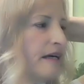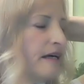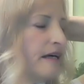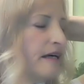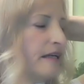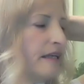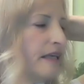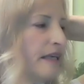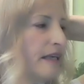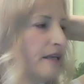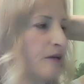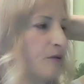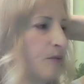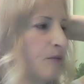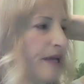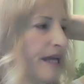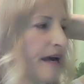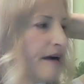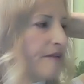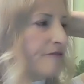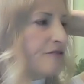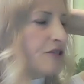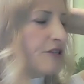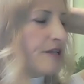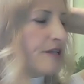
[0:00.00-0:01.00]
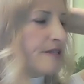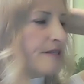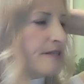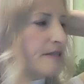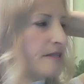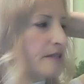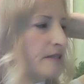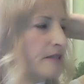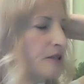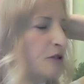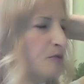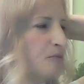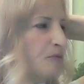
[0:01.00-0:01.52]
Again, we have just
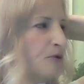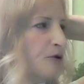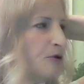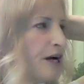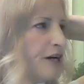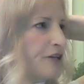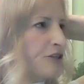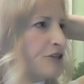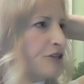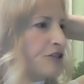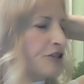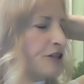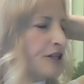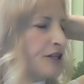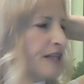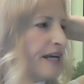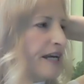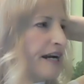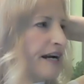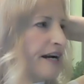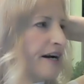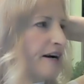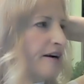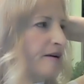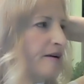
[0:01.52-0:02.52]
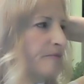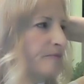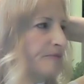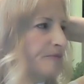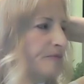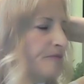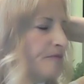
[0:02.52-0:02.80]
a little pressure there.